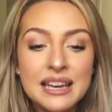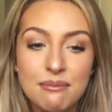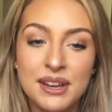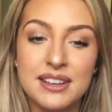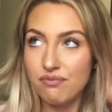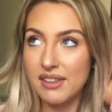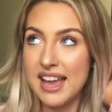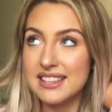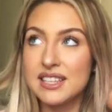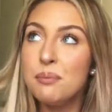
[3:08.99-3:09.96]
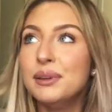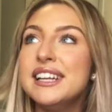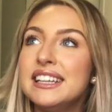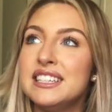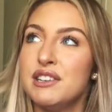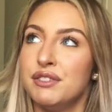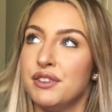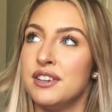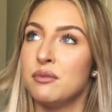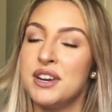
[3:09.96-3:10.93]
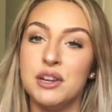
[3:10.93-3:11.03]
because it's completely
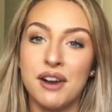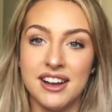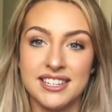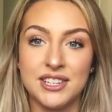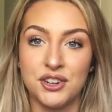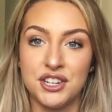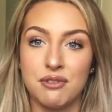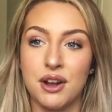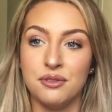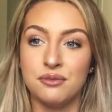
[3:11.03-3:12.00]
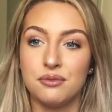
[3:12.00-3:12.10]
different when you're rehearsing on your own